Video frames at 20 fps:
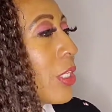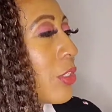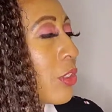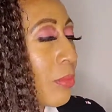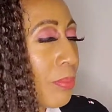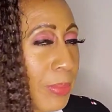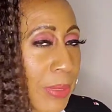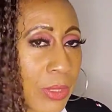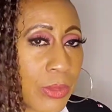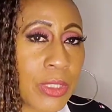you're
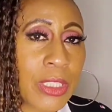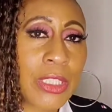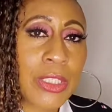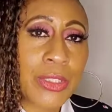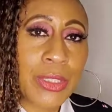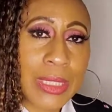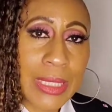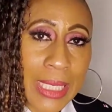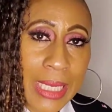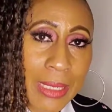building your
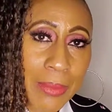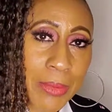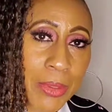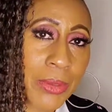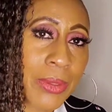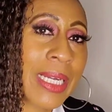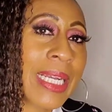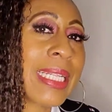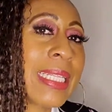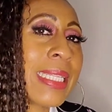table,
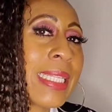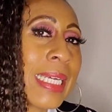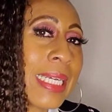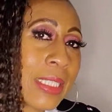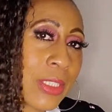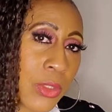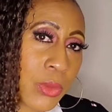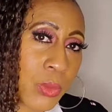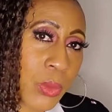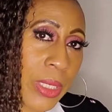and
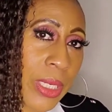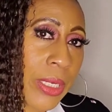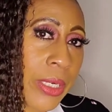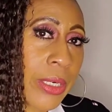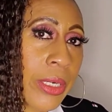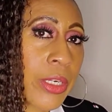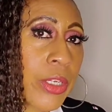that's where